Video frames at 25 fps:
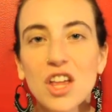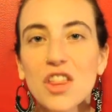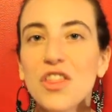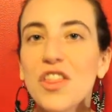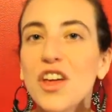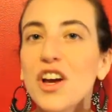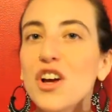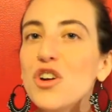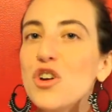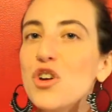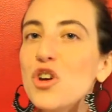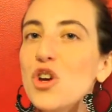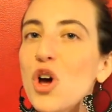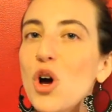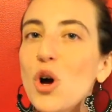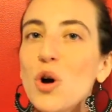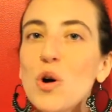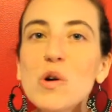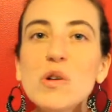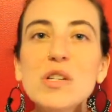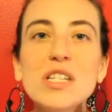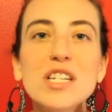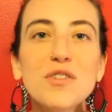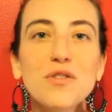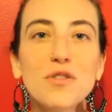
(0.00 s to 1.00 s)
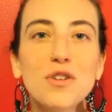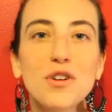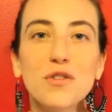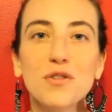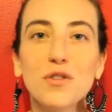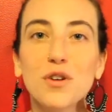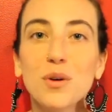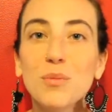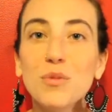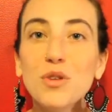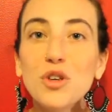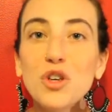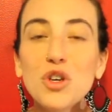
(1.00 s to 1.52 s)
they're no different
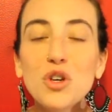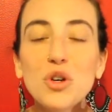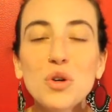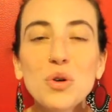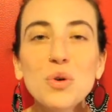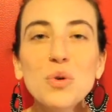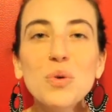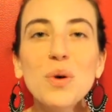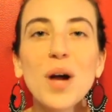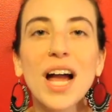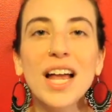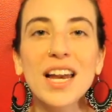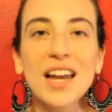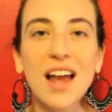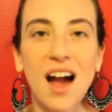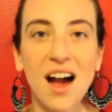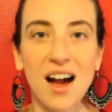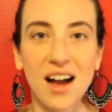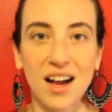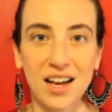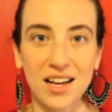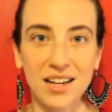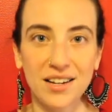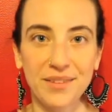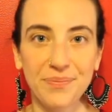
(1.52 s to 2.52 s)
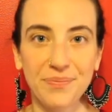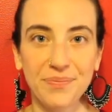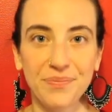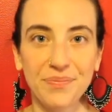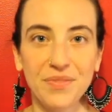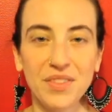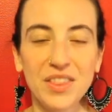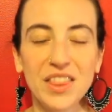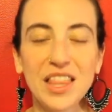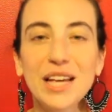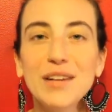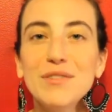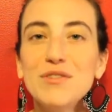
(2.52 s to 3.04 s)
from you and I.
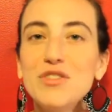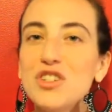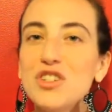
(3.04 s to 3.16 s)
They've